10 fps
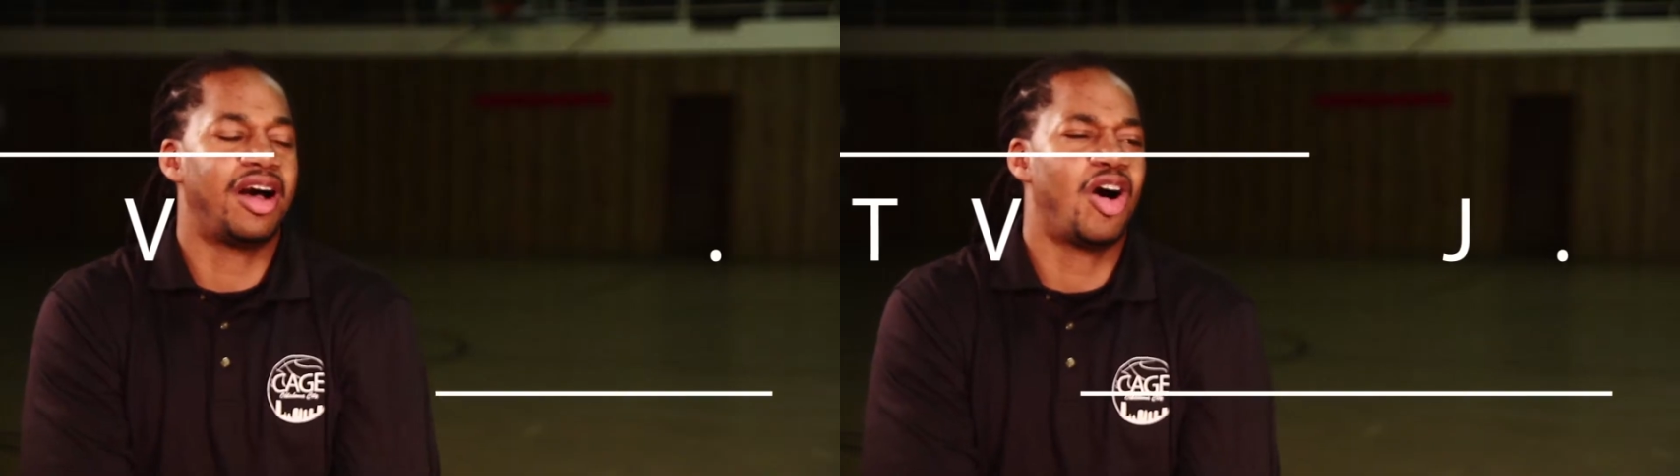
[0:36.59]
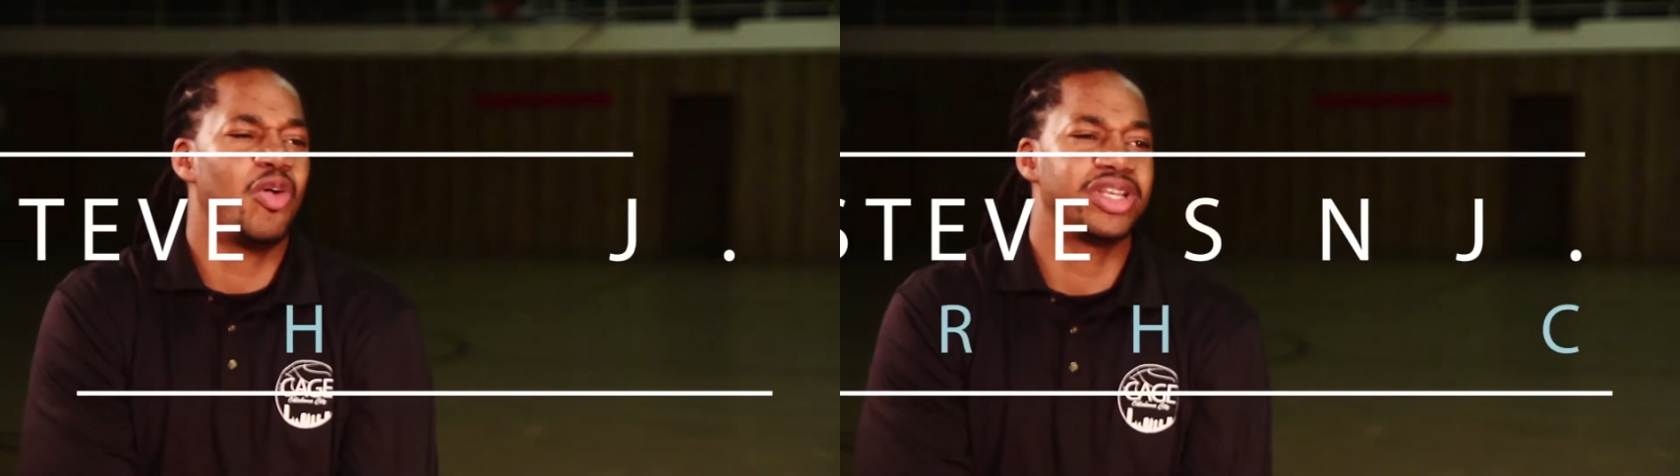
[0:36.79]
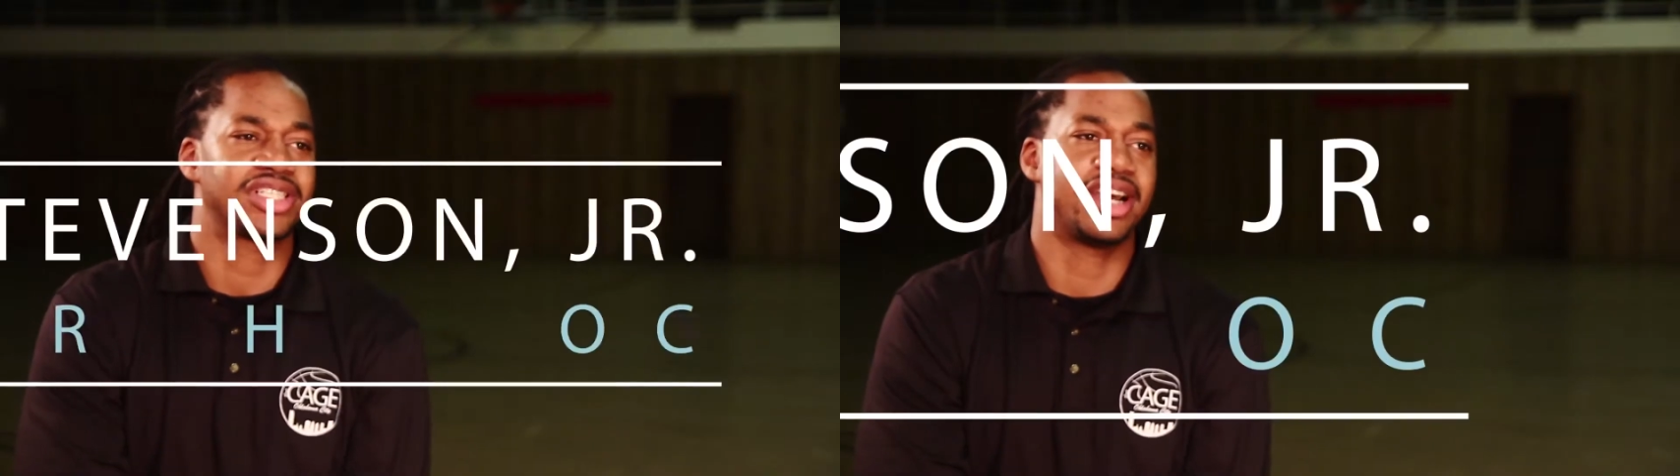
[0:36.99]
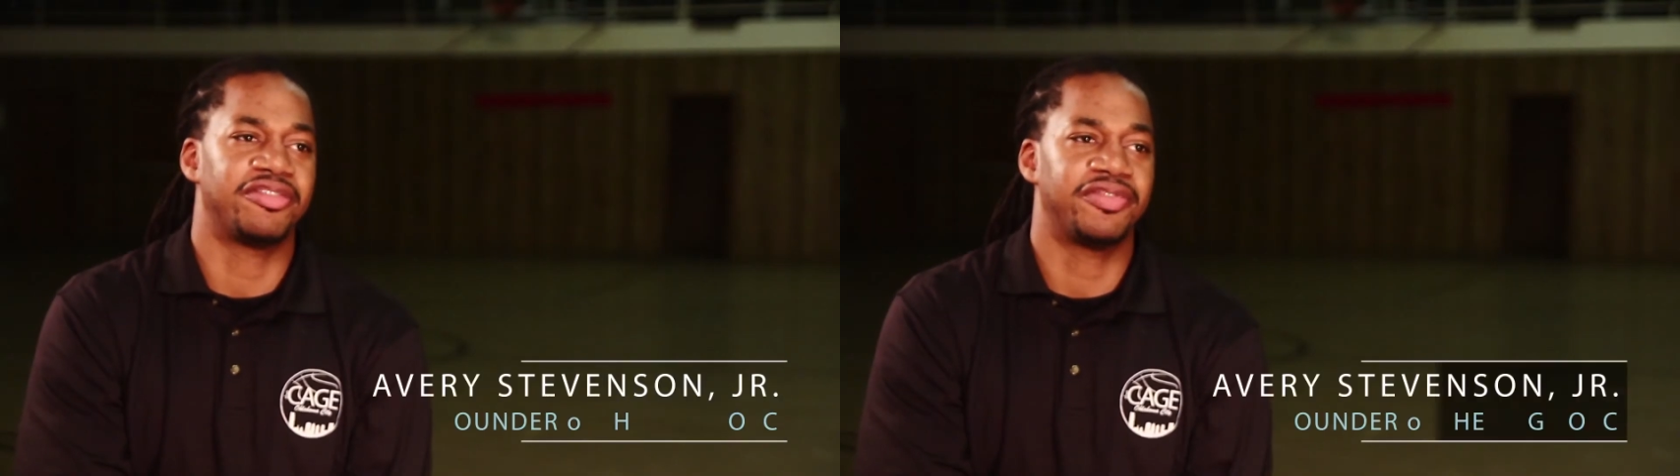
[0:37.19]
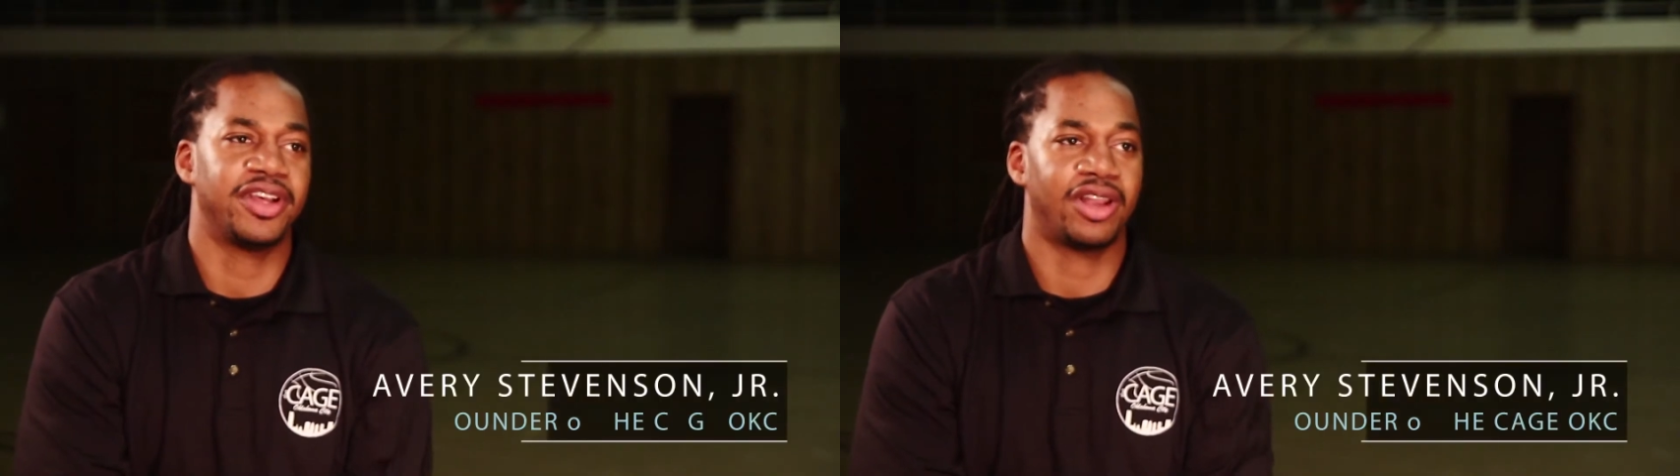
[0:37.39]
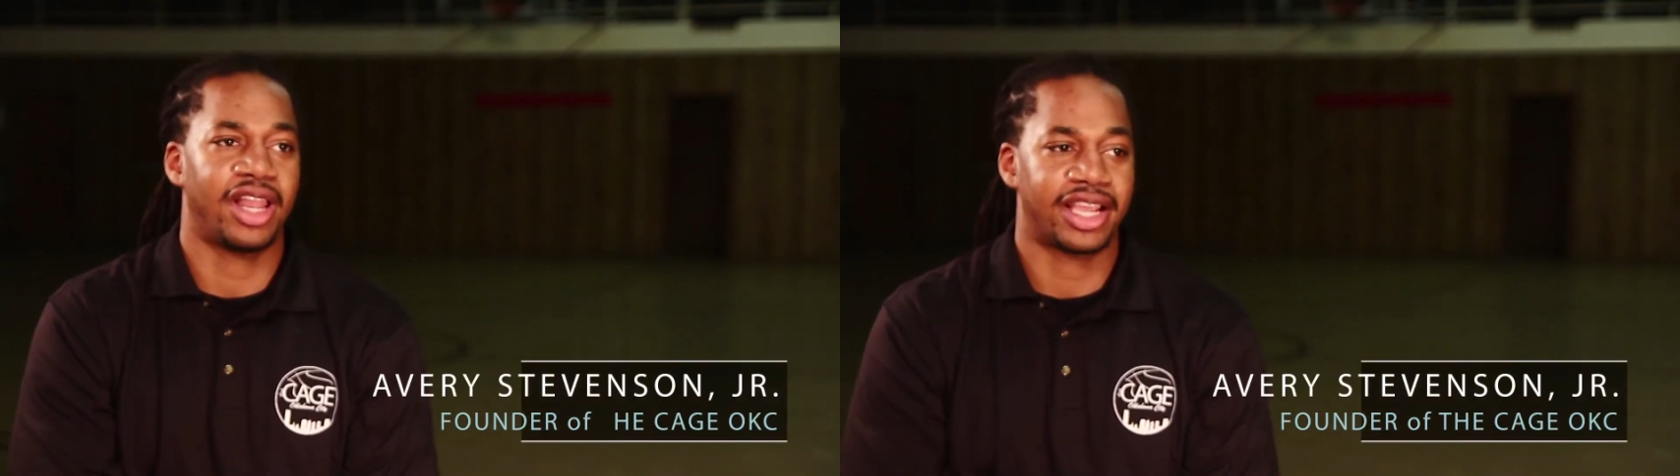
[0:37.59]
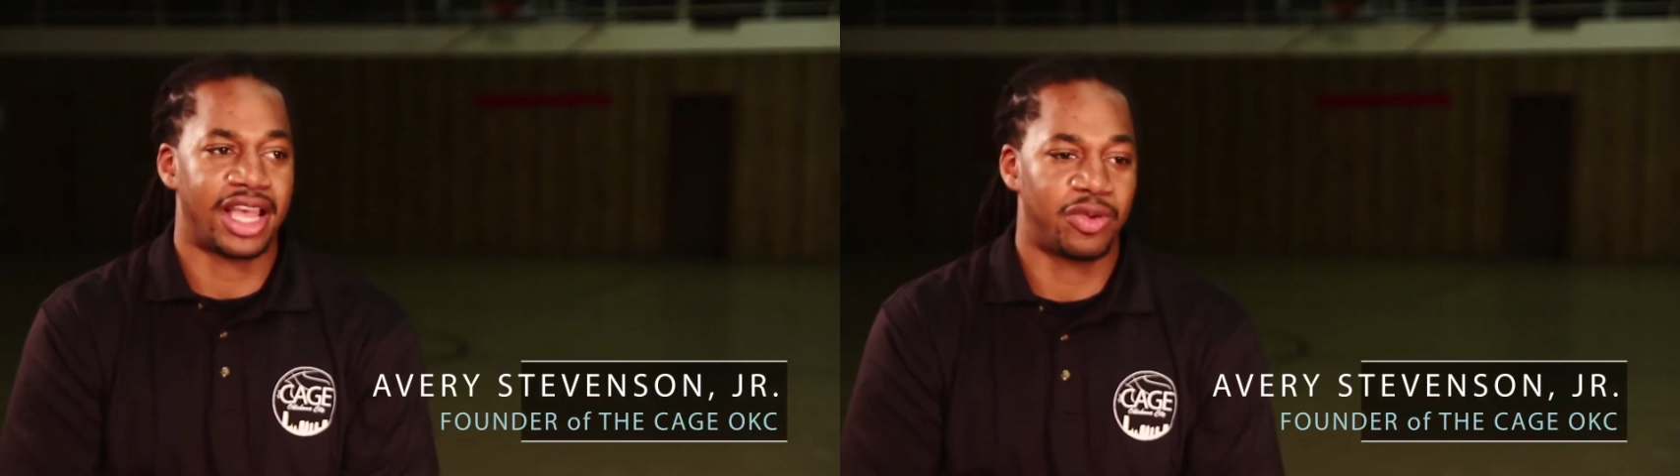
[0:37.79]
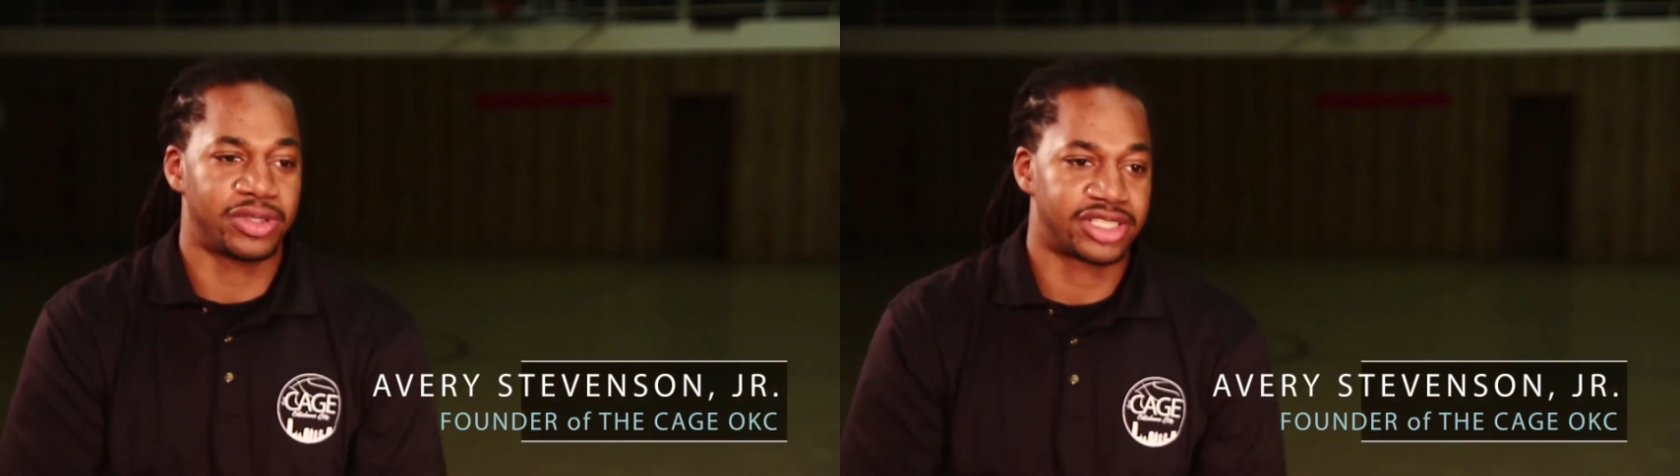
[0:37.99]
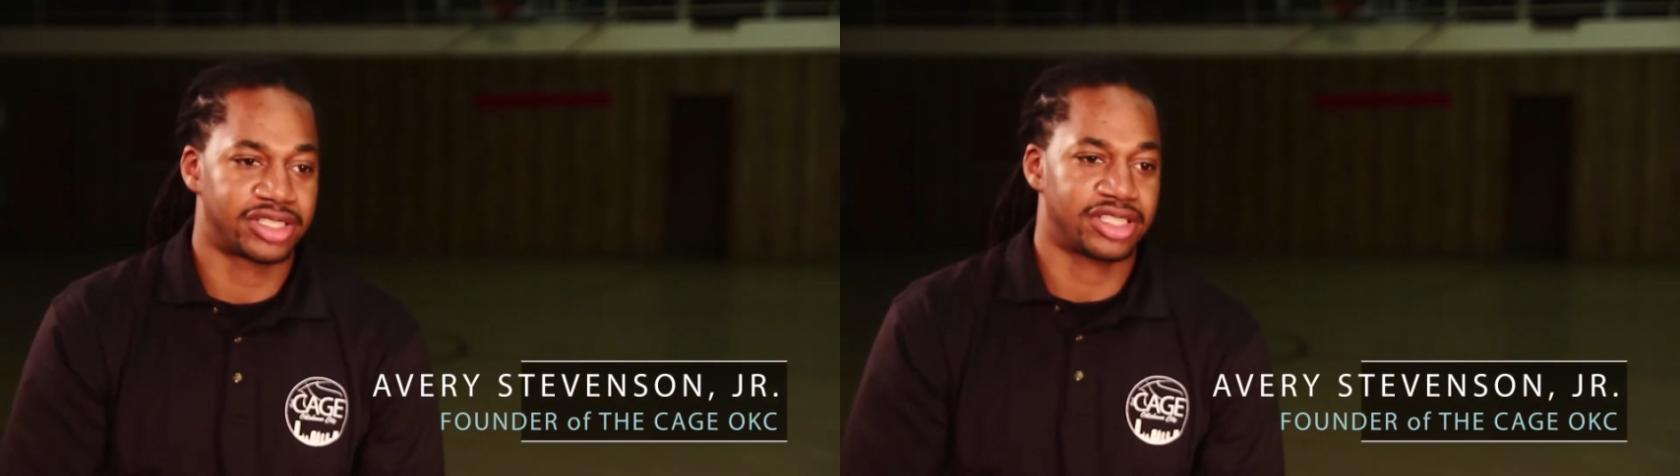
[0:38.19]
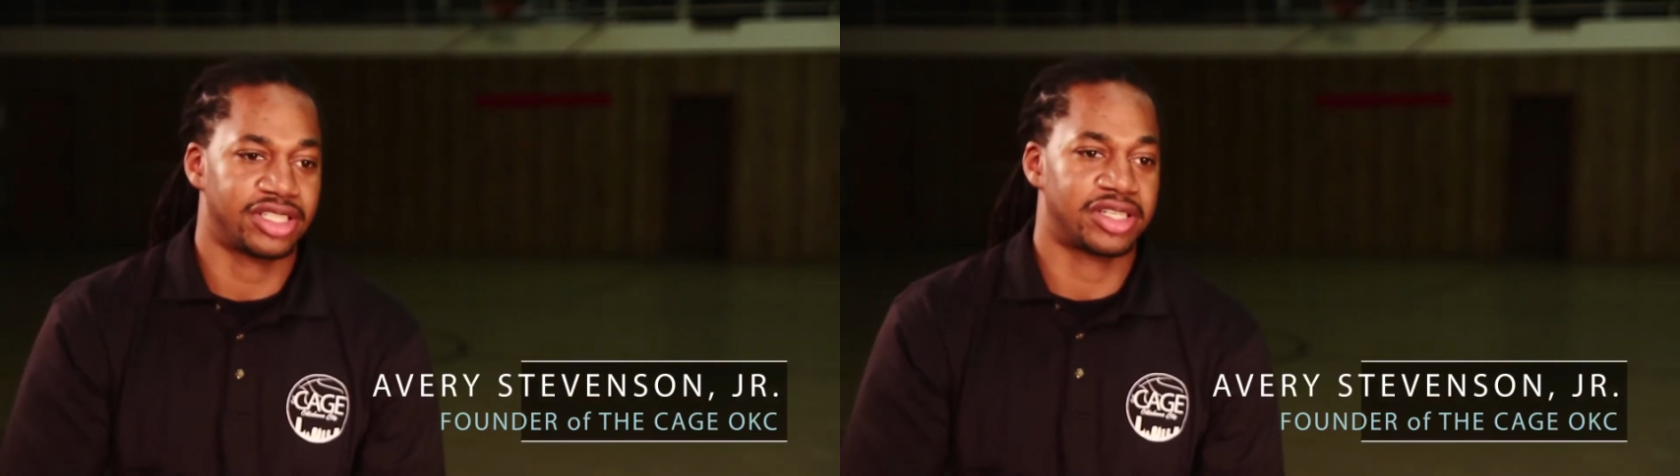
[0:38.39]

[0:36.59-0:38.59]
always kind of felt like I was,